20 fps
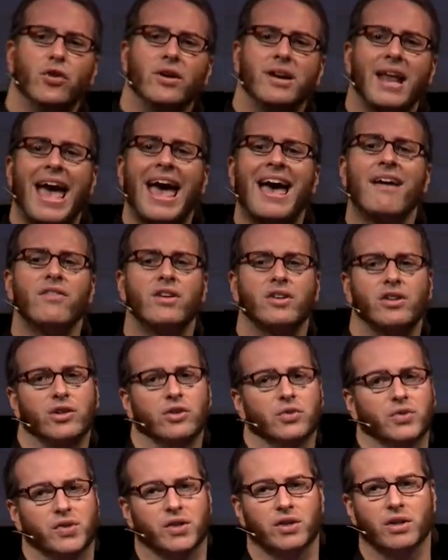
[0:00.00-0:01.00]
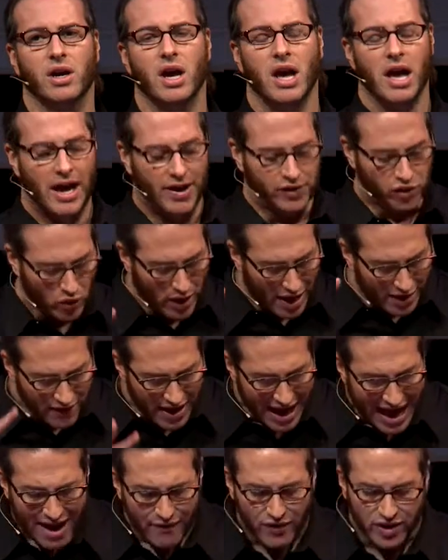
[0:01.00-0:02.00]
you're an Avid user and you have
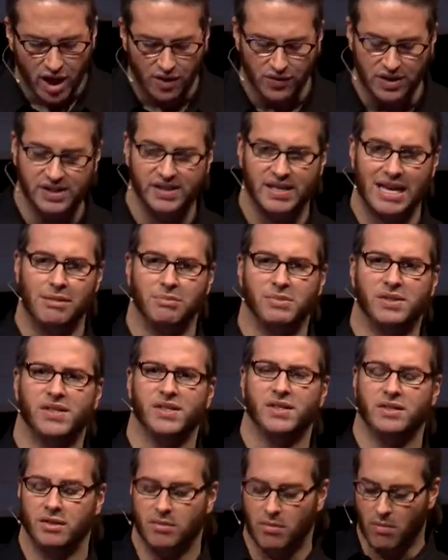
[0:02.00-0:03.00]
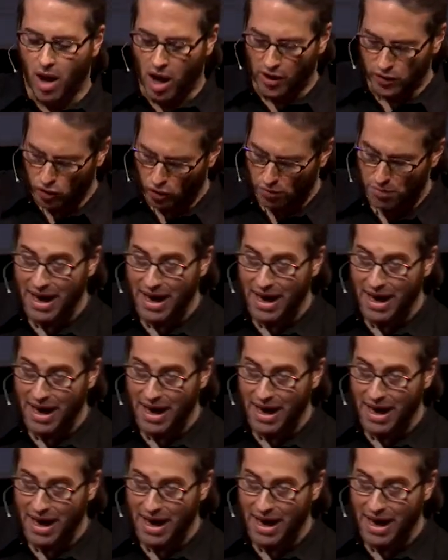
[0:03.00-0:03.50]
Avid on the same system on your